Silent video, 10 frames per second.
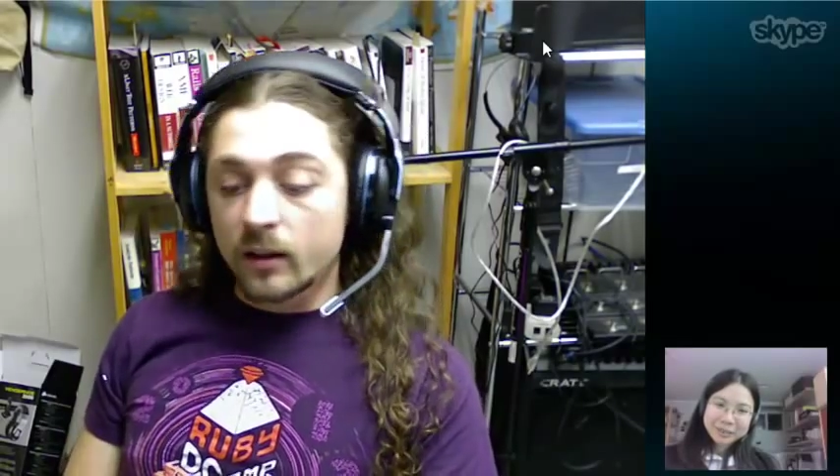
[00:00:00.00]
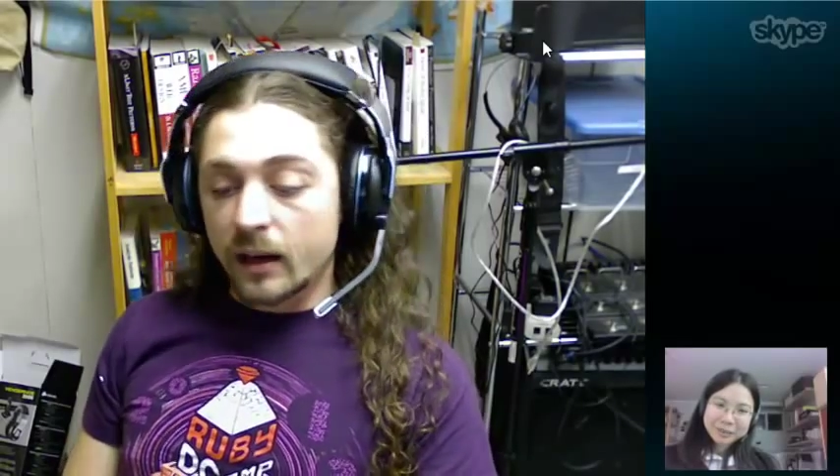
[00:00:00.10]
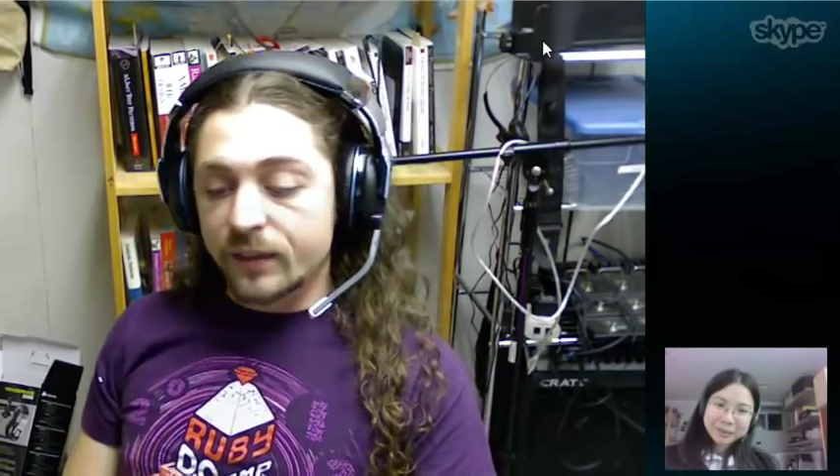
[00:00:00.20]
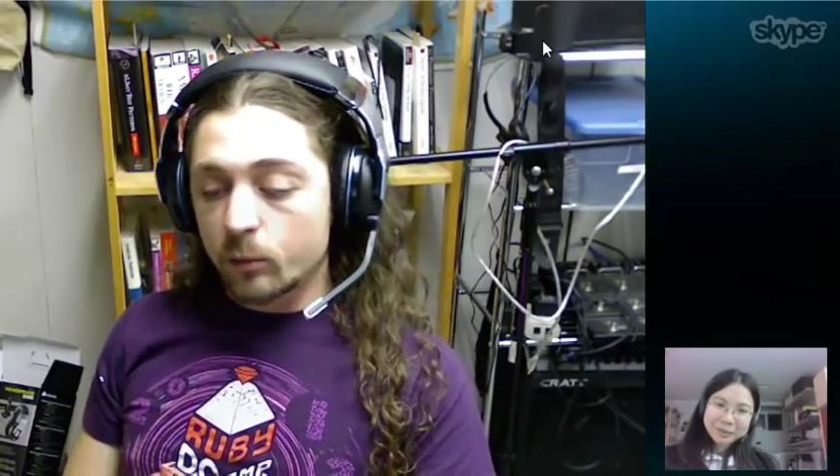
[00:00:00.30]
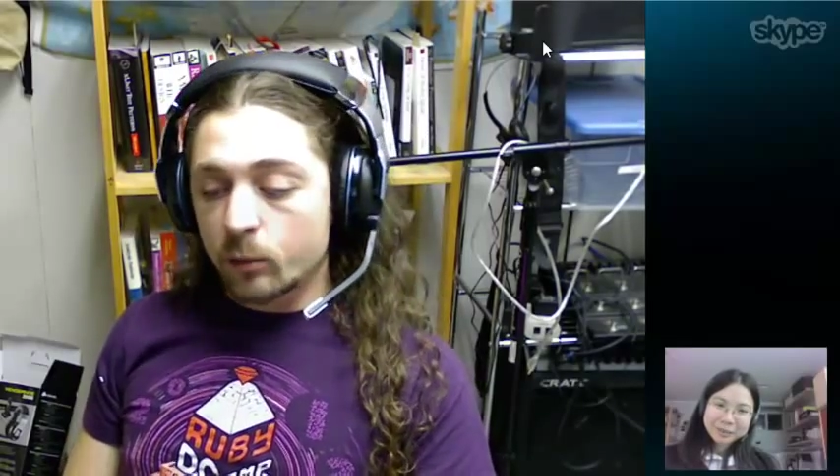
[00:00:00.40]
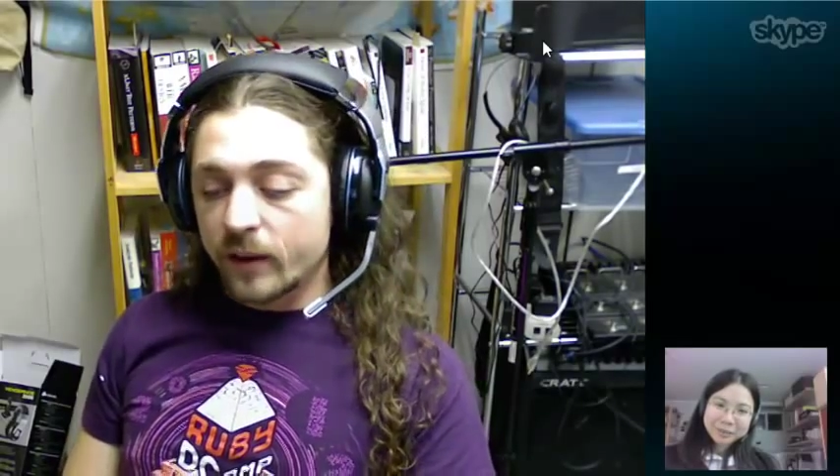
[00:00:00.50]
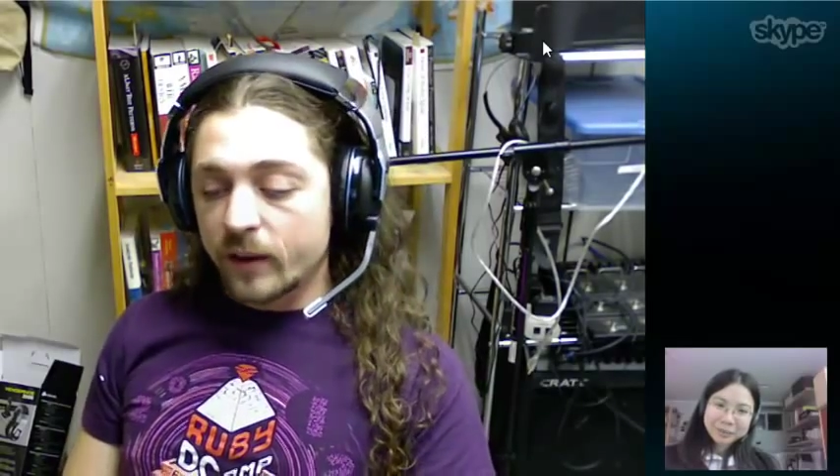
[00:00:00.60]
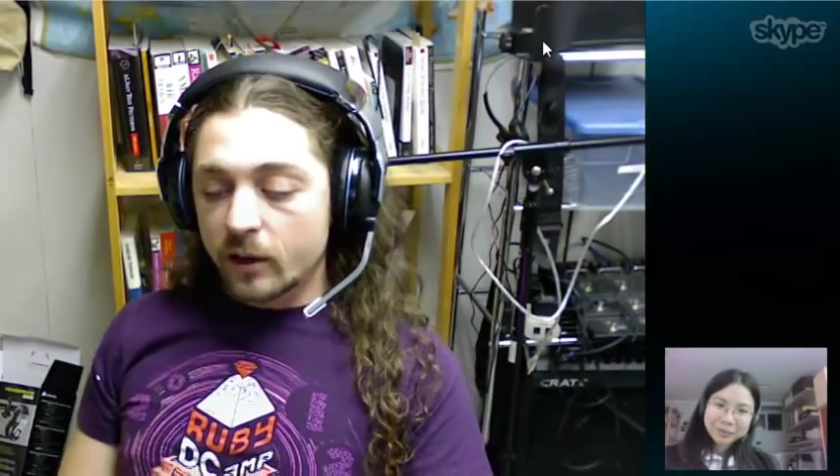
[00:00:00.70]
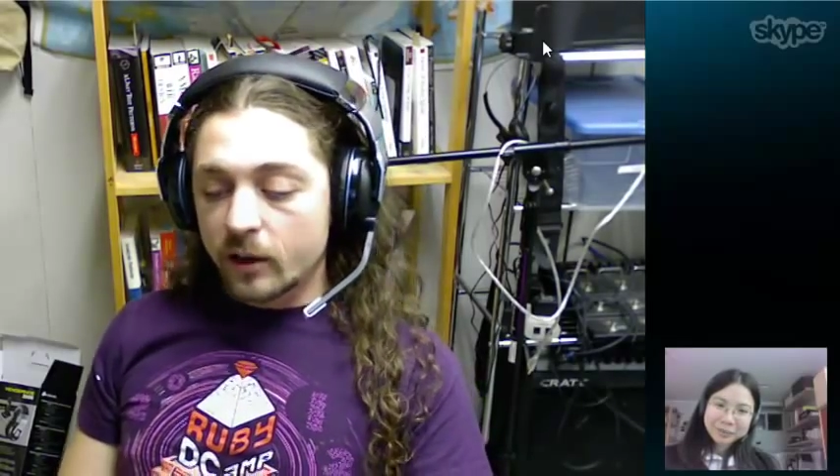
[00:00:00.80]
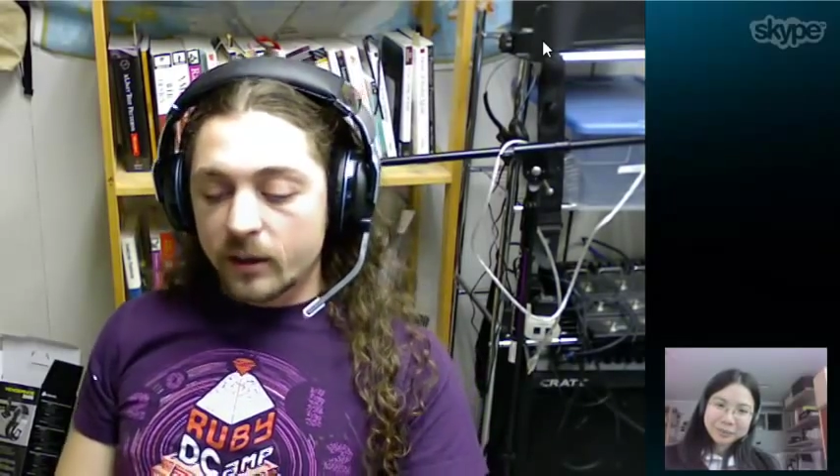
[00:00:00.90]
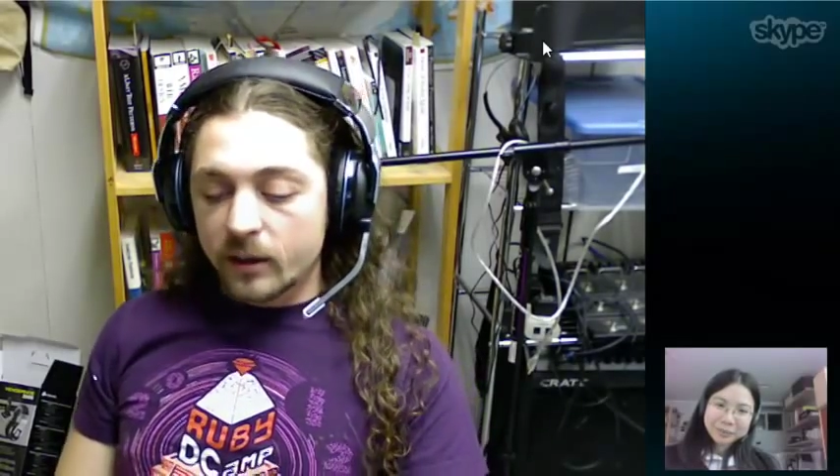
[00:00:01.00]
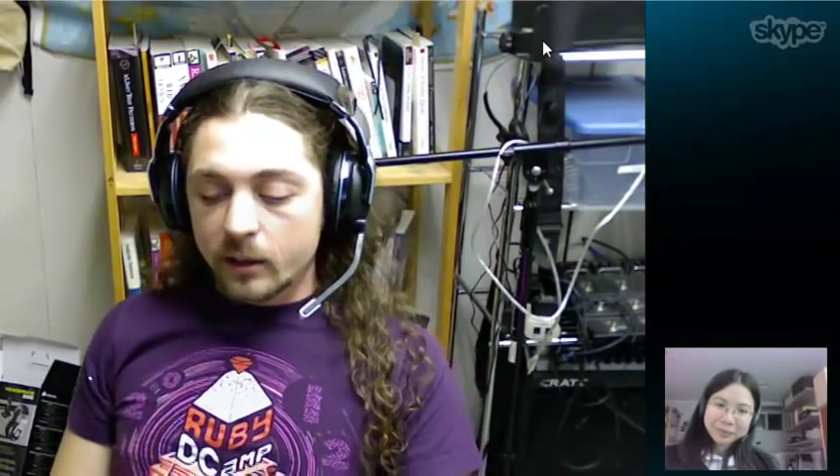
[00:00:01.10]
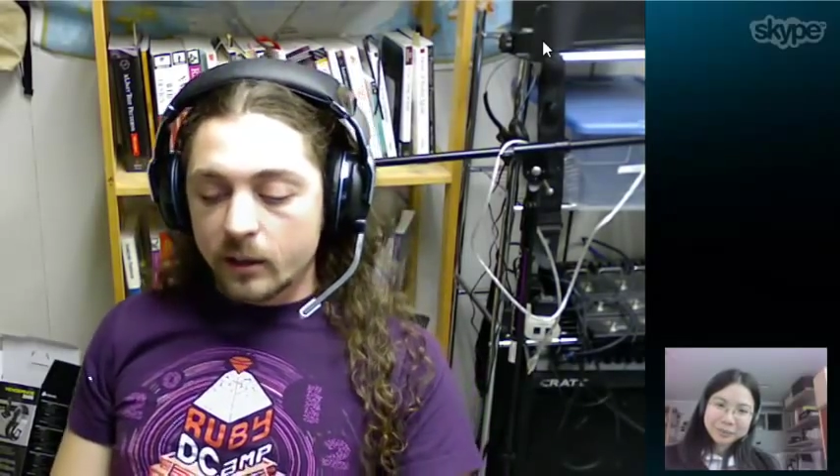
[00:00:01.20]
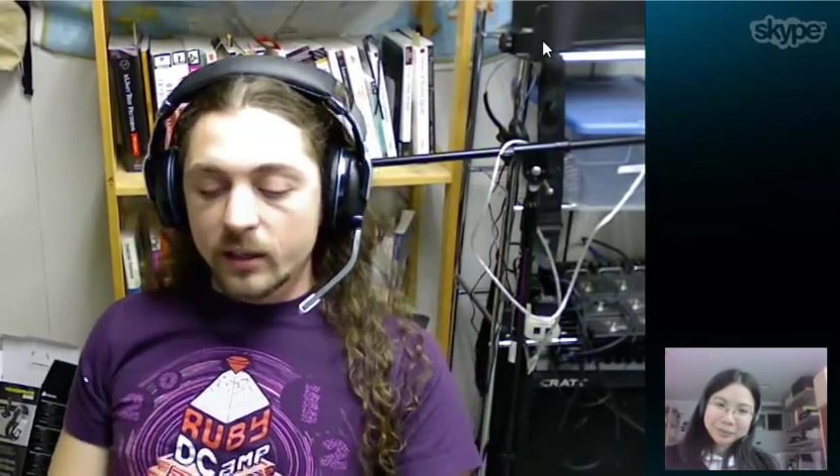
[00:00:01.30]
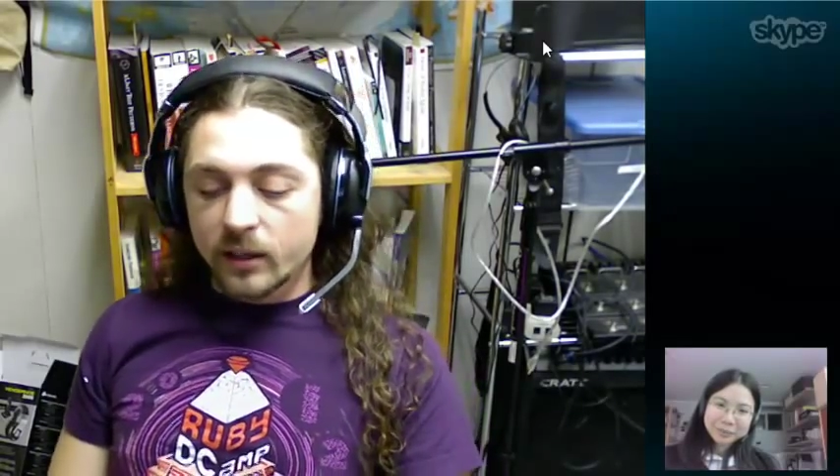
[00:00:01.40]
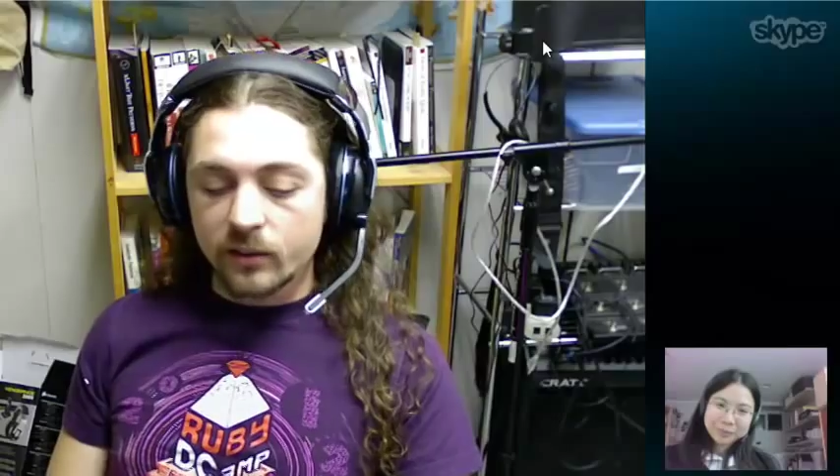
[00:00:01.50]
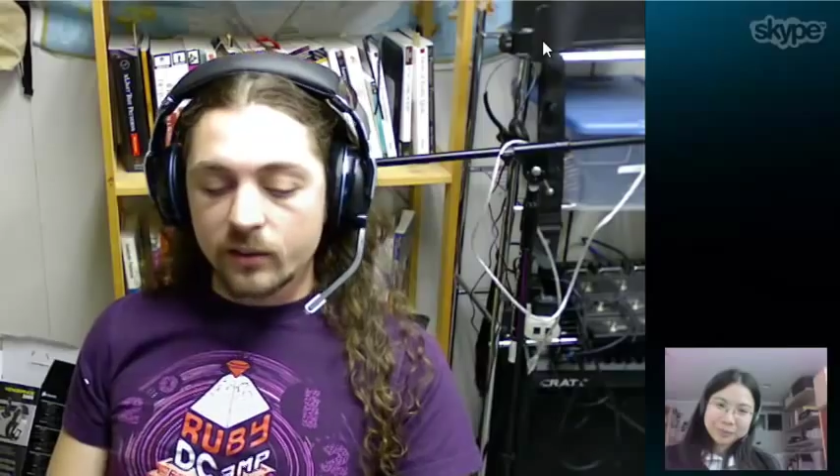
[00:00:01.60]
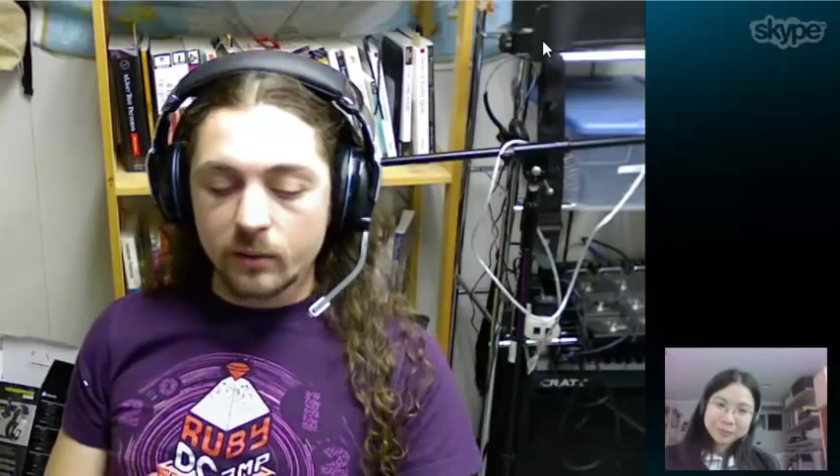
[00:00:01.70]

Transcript: I think I would have found out about it anyway because it,